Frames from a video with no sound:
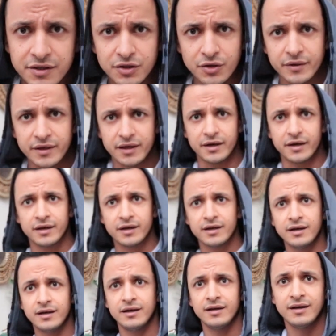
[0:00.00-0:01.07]
are you doing here?
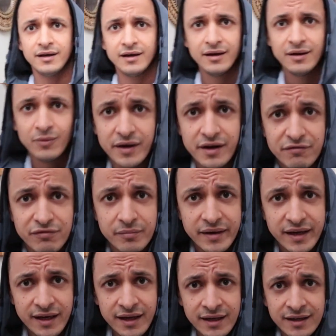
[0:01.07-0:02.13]
Waiting for
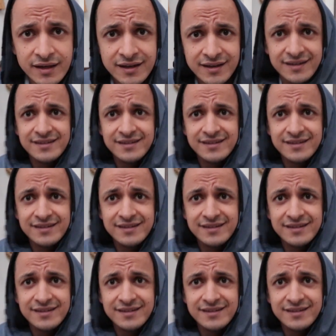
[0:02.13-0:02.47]
me?